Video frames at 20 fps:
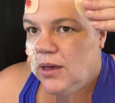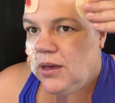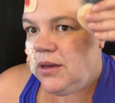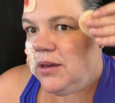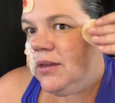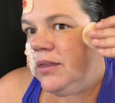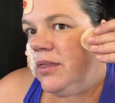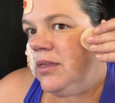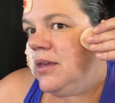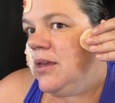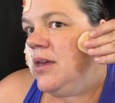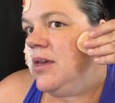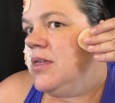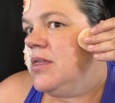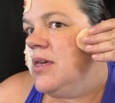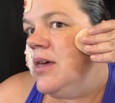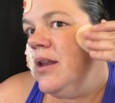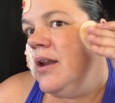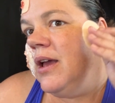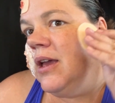I think
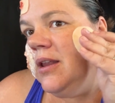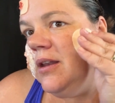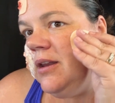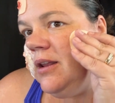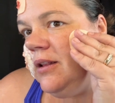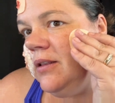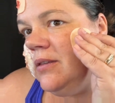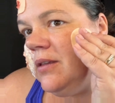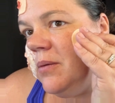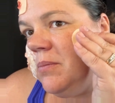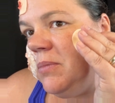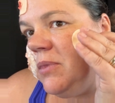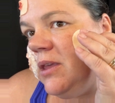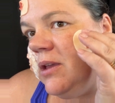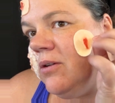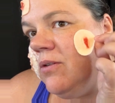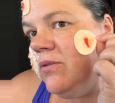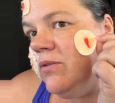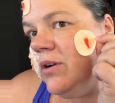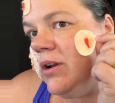that I need something
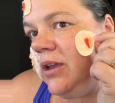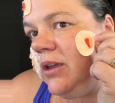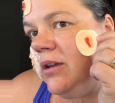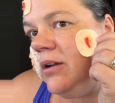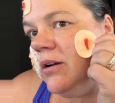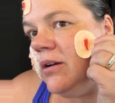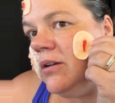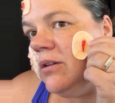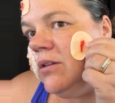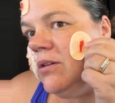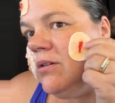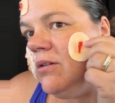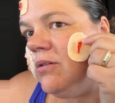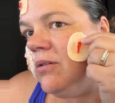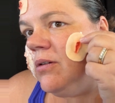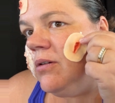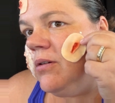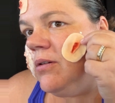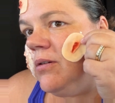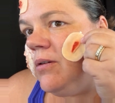over here too.
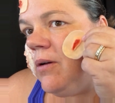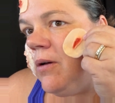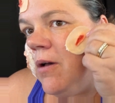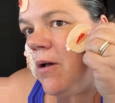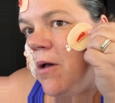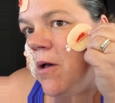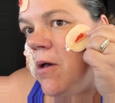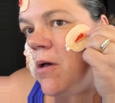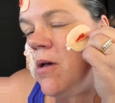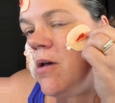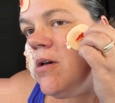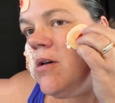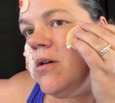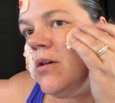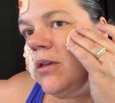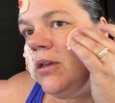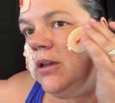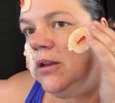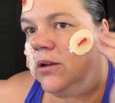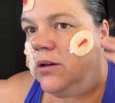
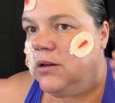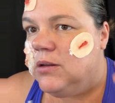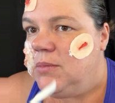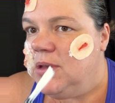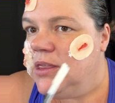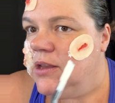You know what I mean?